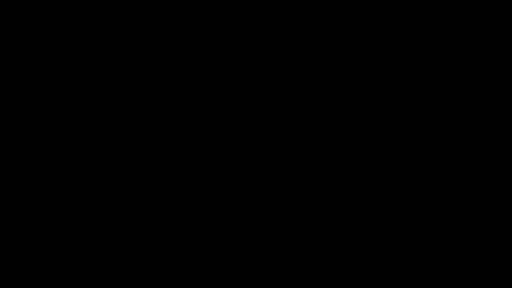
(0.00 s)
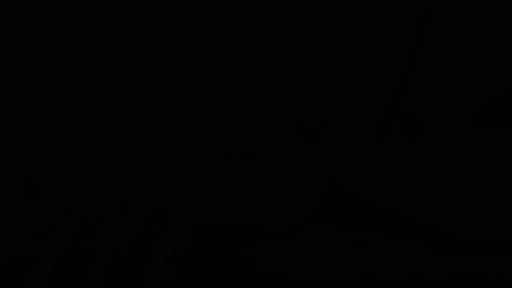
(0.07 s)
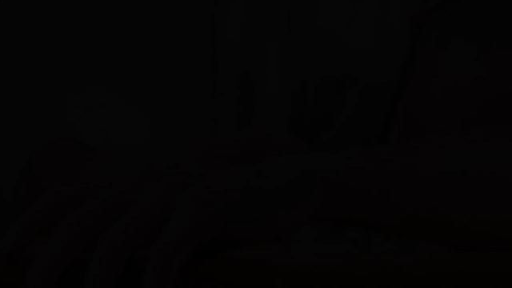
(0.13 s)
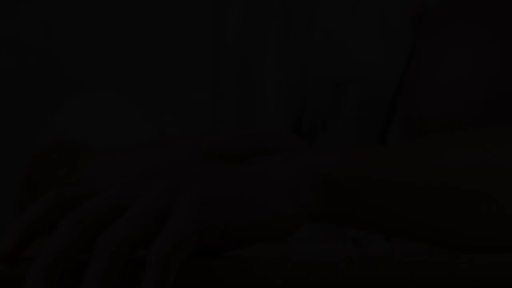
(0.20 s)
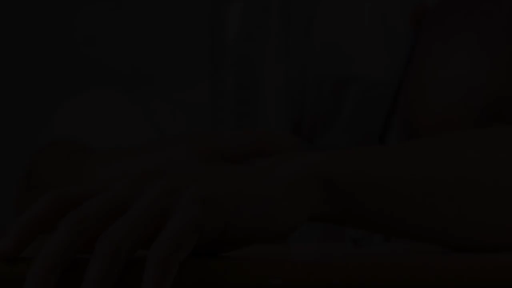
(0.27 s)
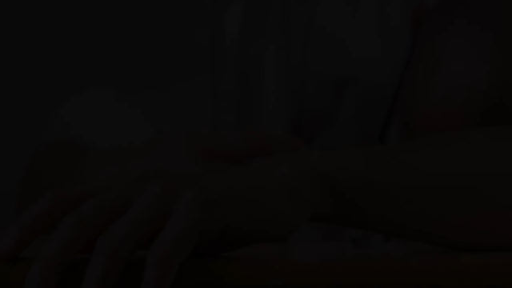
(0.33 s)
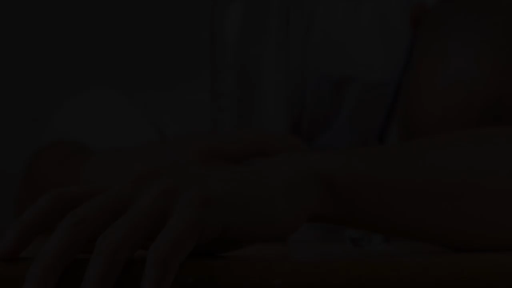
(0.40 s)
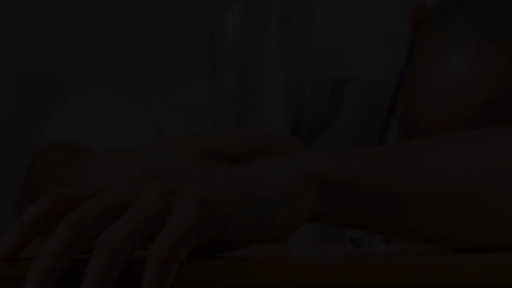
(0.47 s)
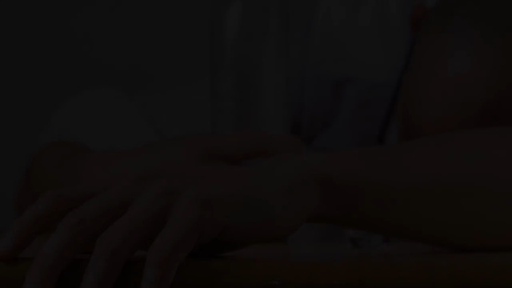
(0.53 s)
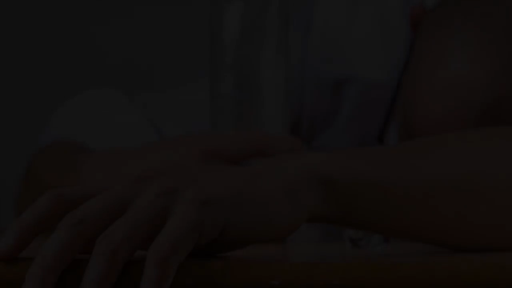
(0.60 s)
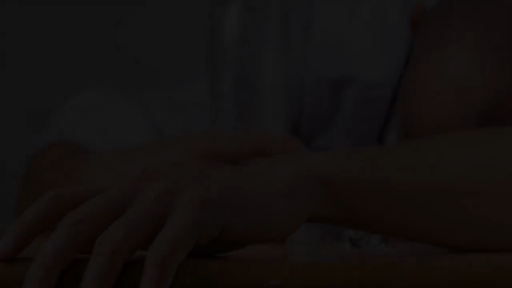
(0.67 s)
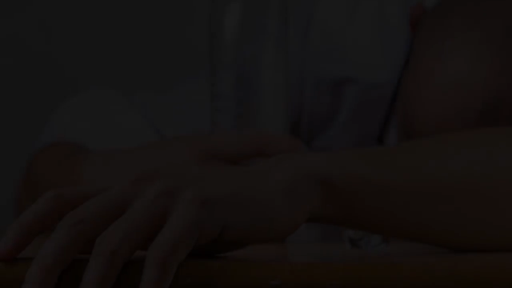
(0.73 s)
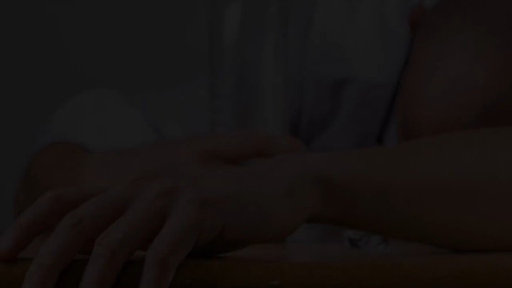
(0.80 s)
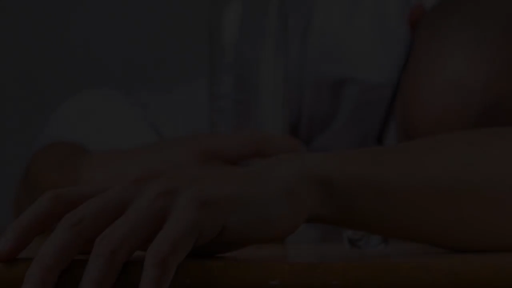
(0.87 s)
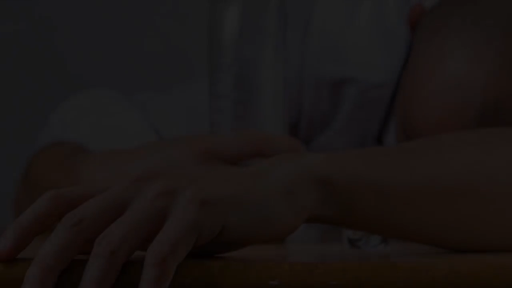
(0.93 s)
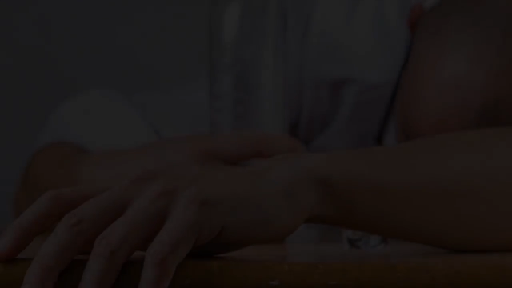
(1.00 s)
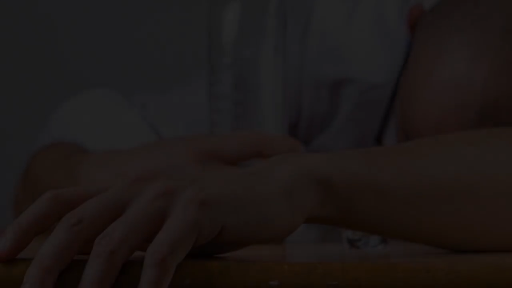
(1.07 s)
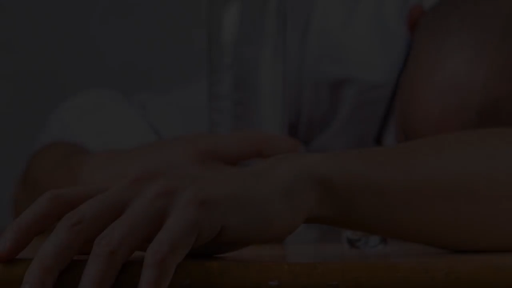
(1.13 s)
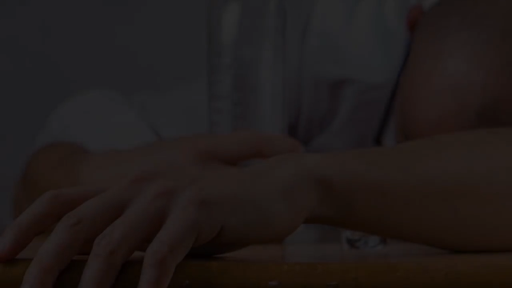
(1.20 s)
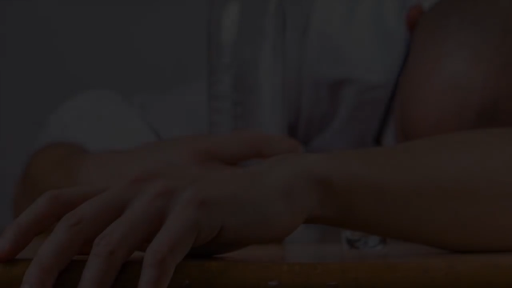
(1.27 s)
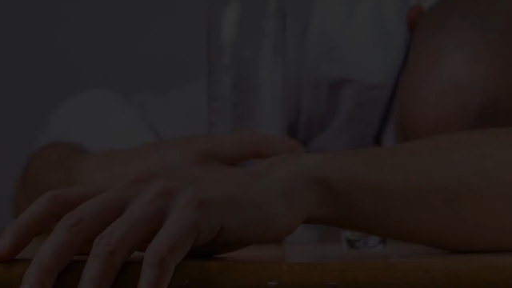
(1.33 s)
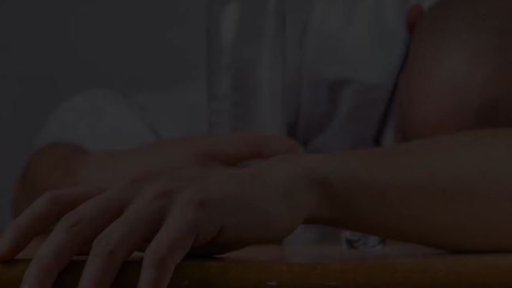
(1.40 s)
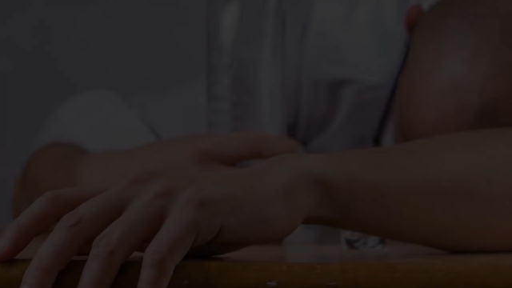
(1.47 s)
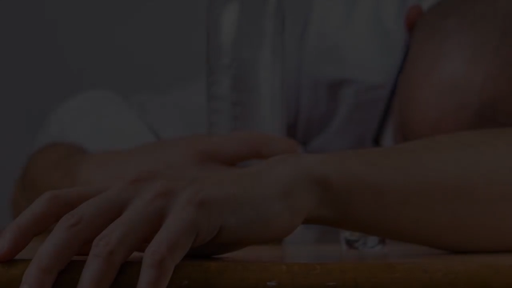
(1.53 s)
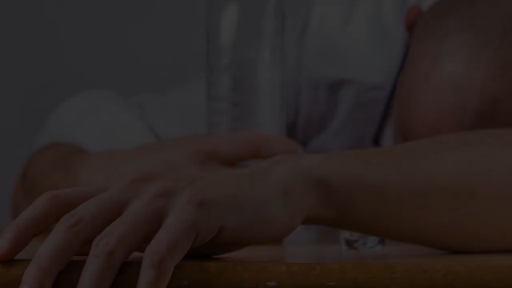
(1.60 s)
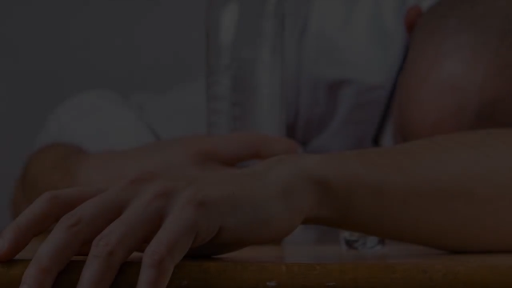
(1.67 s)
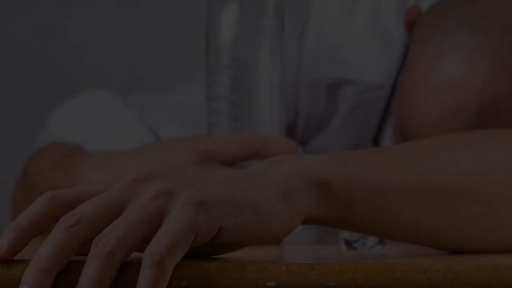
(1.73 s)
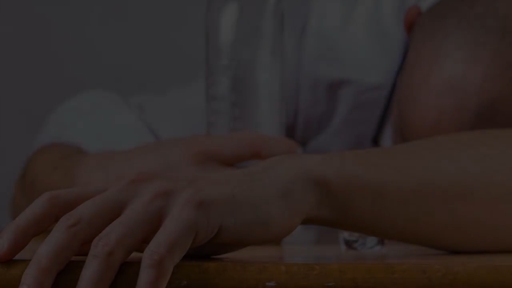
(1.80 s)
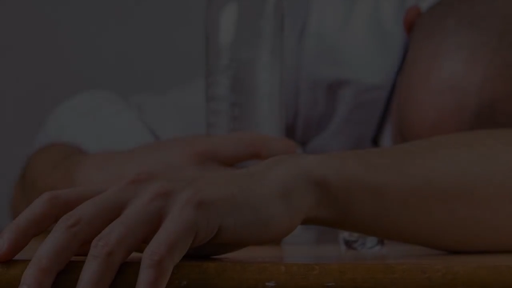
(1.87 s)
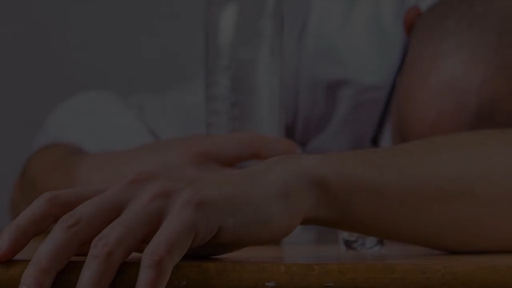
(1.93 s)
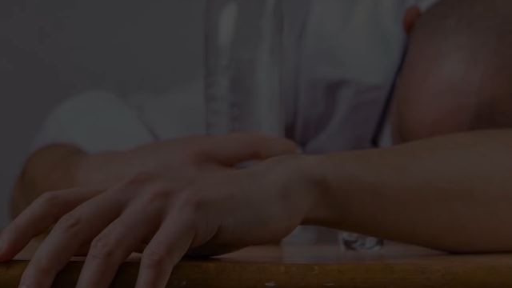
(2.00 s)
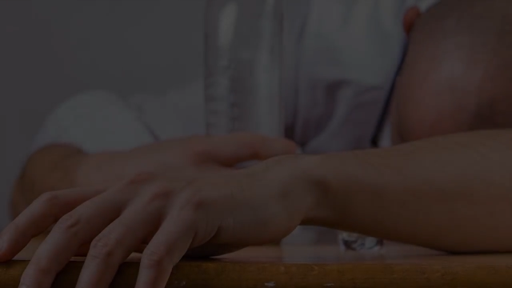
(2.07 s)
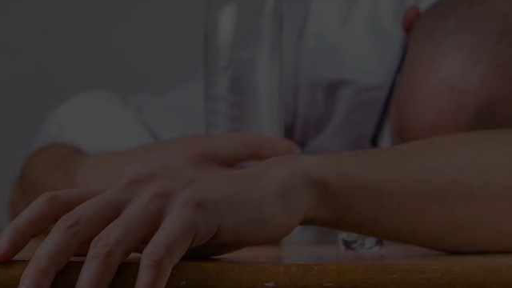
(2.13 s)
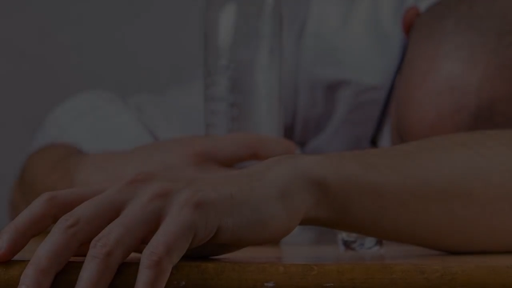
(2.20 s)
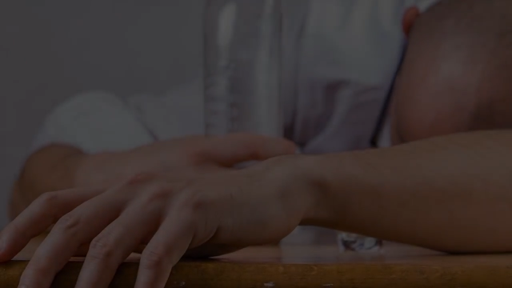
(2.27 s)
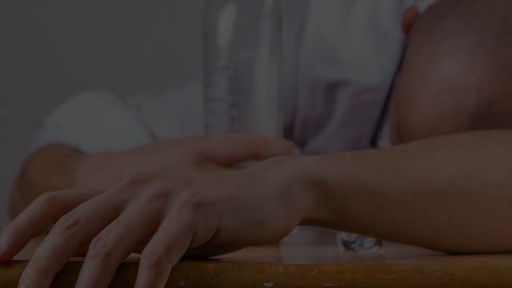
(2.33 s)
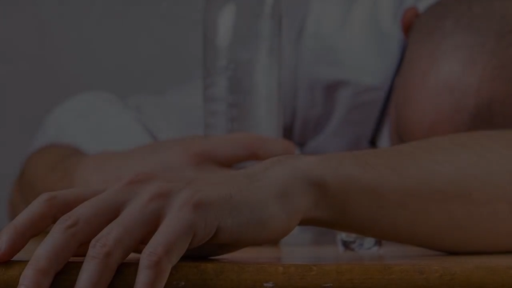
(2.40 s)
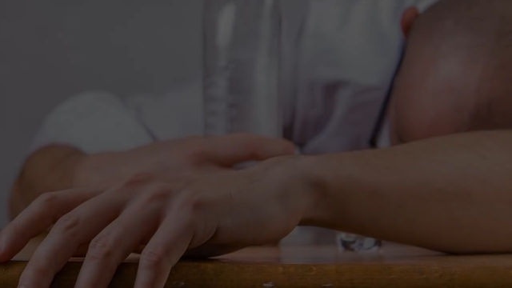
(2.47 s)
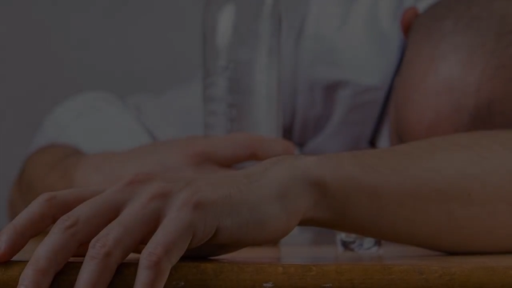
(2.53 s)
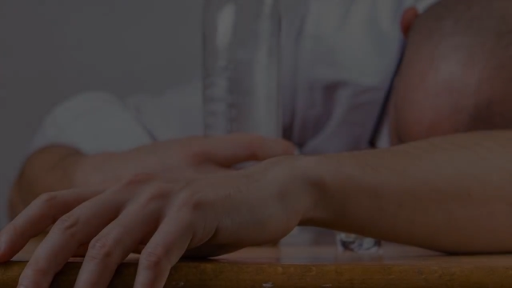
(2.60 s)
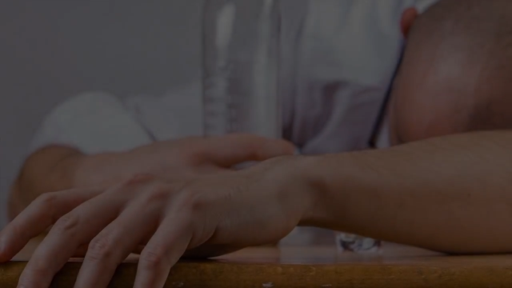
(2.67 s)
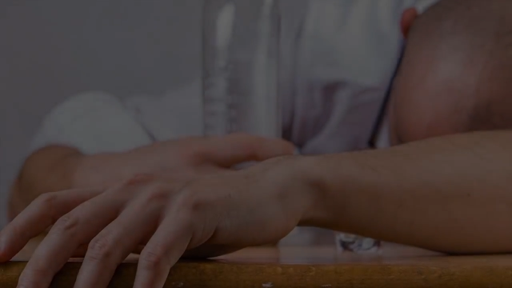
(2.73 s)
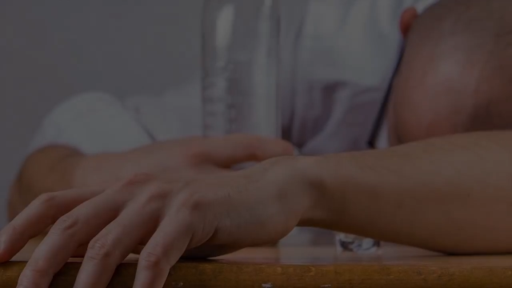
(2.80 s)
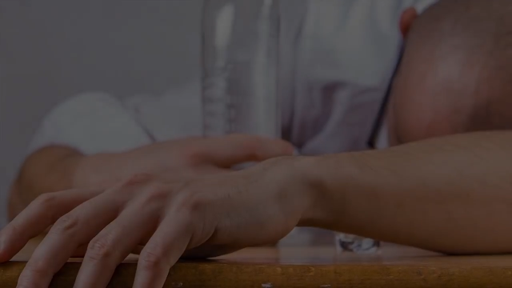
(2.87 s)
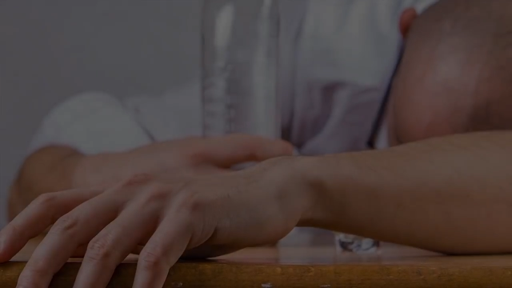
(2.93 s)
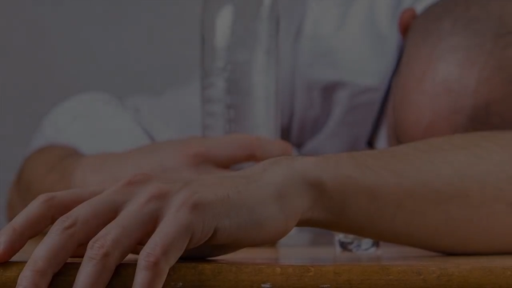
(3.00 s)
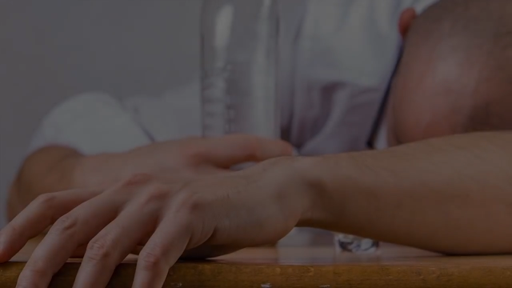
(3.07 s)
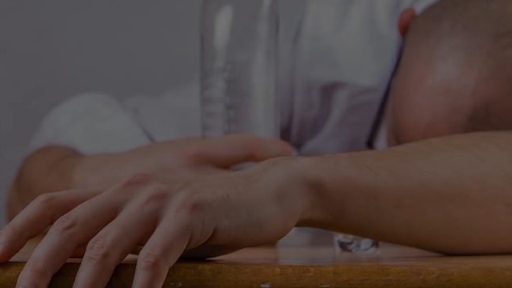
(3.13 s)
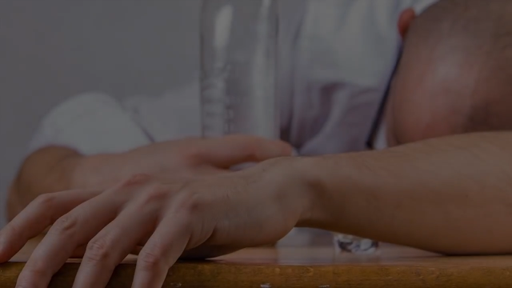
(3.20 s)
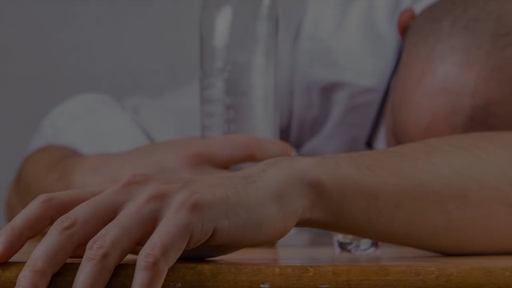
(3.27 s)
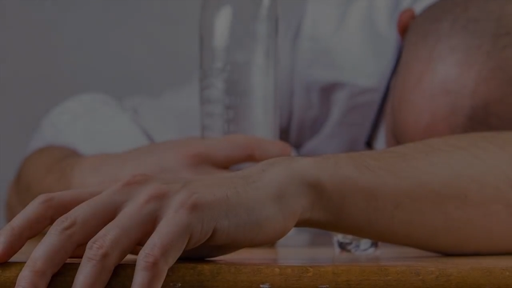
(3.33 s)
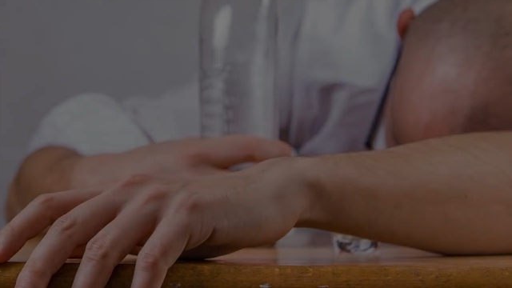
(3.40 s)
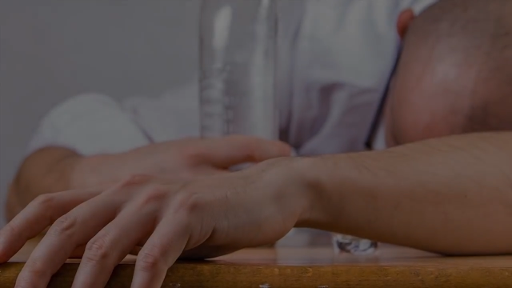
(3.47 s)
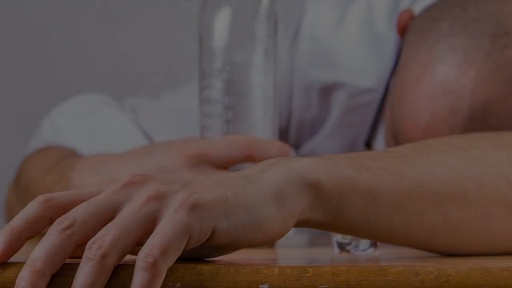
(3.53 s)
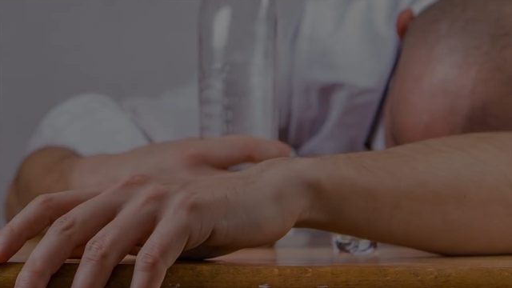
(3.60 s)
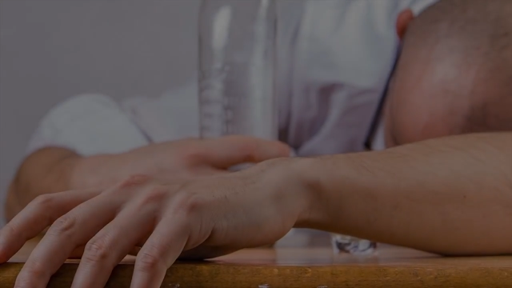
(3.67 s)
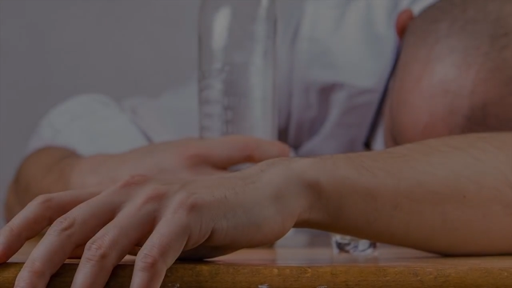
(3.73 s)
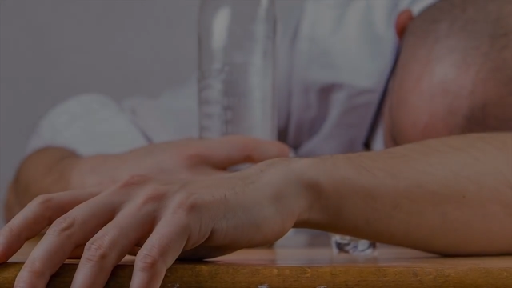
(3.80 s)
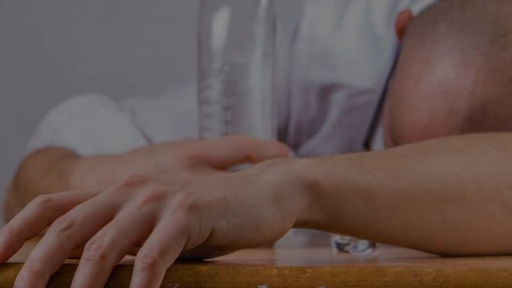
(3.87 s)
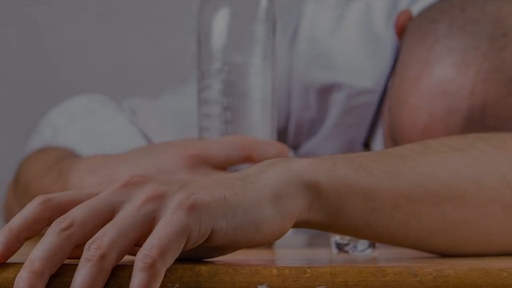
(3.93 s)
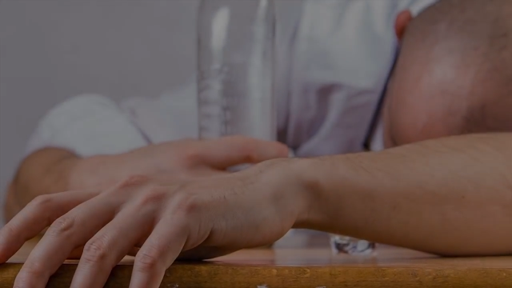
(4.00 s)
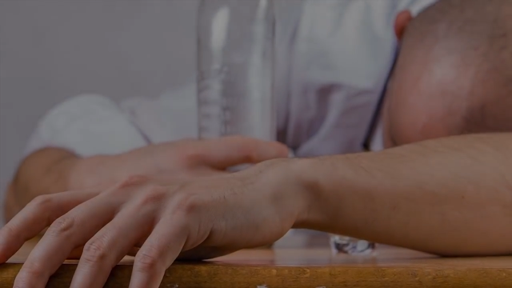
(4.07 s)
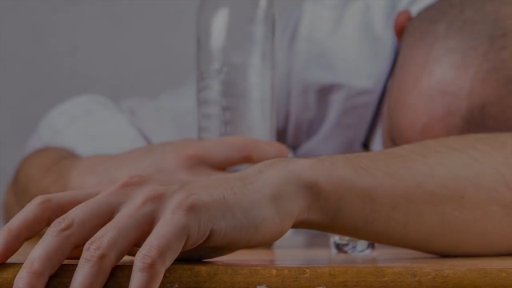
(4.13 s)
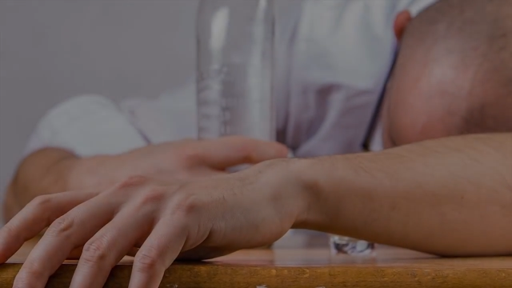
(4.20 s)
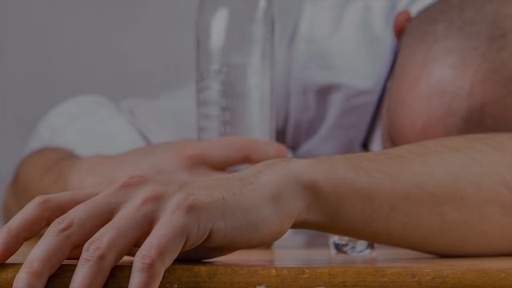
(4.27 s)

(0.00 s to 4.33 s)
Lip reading: Nobody's mouth can be seen.